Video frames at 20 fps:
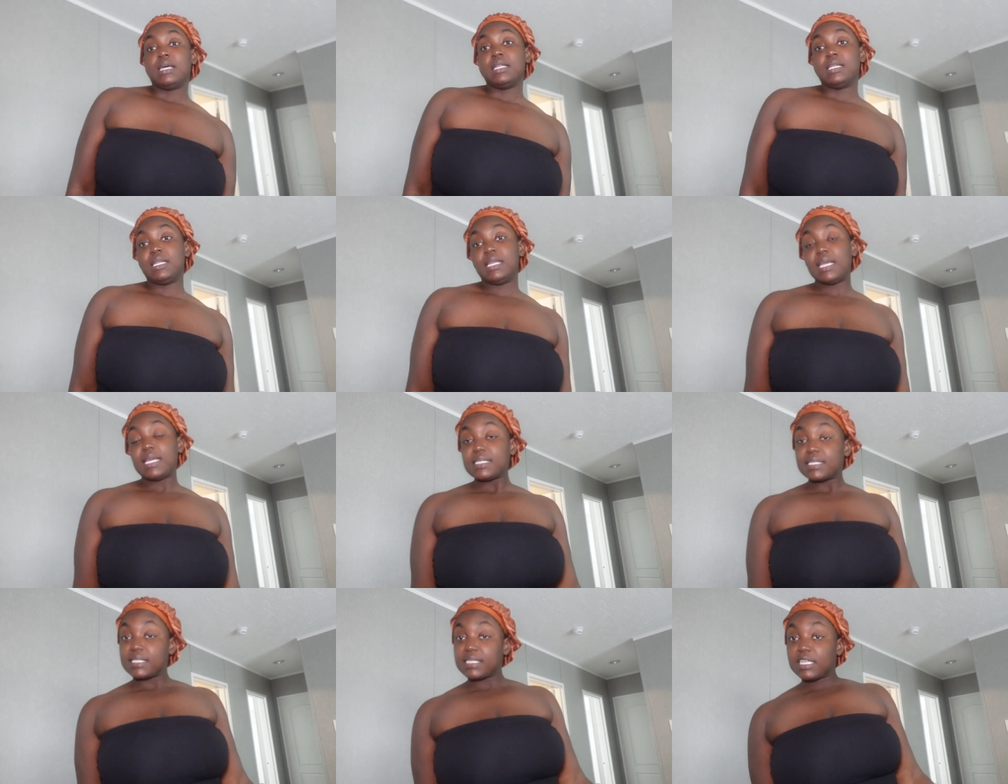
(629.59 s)

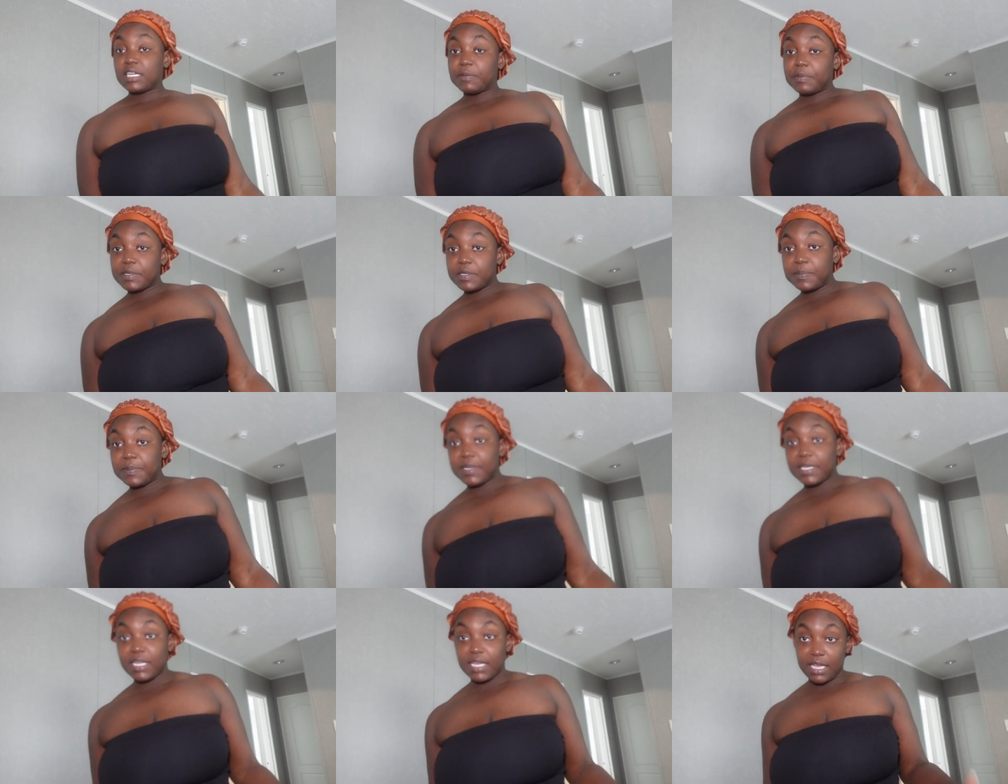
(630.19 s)
next step is
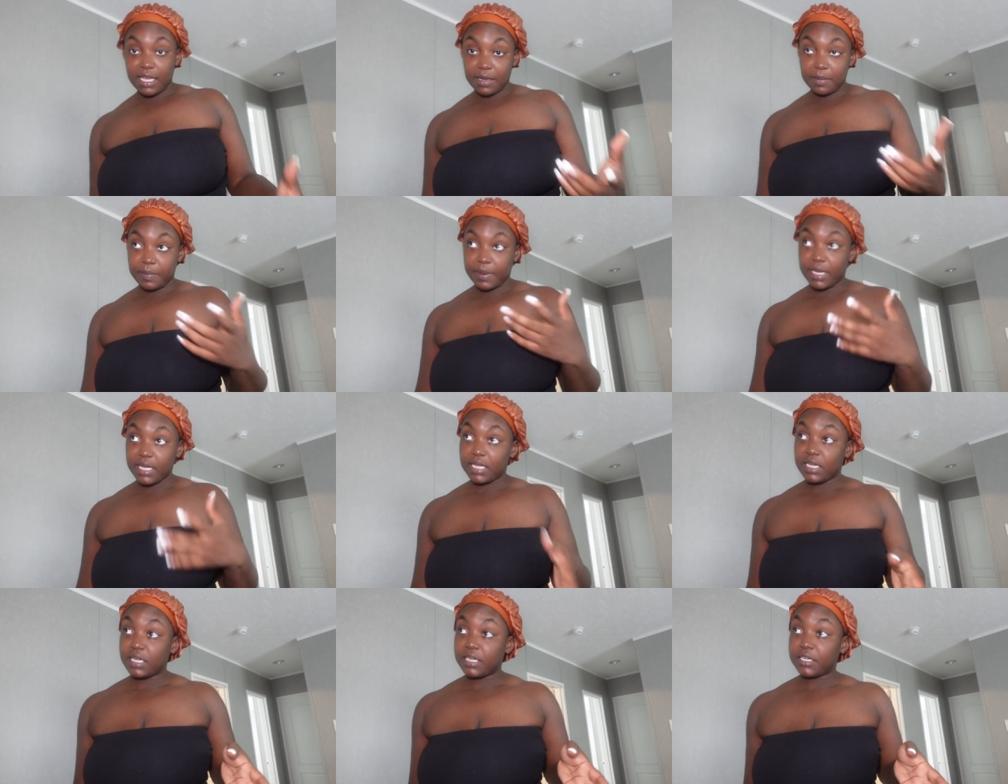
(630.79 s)
putting ant
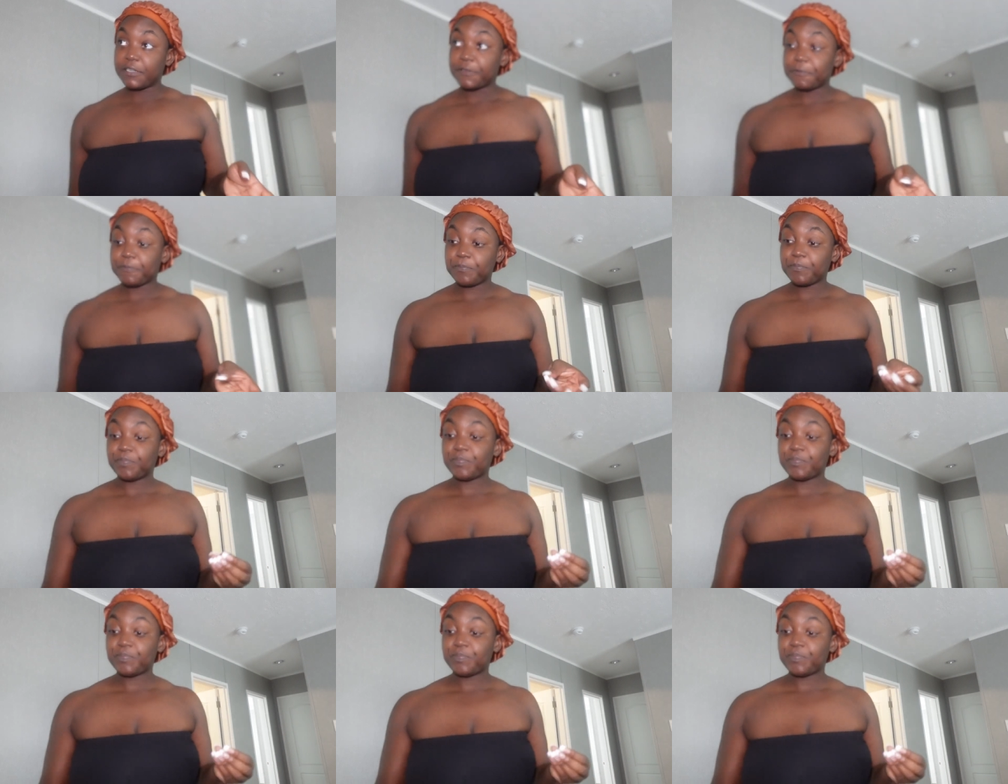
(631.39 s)
bait in there.